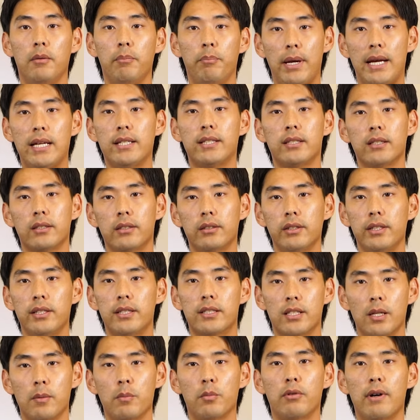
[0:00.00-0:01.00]
basically
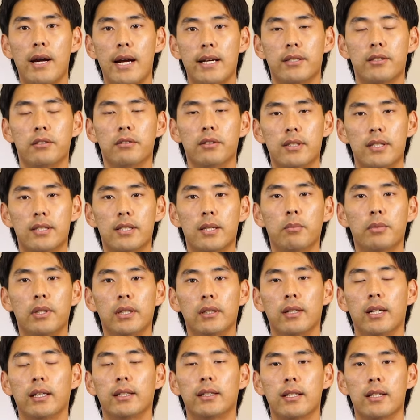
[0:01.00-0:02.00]
summarized into
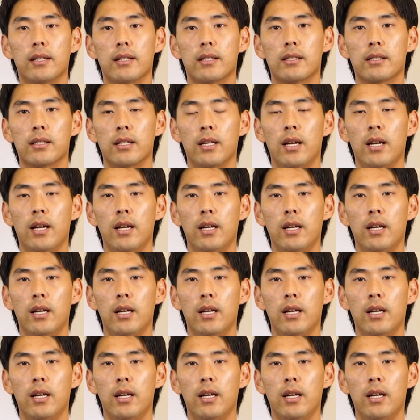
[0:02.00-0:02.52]
something like this: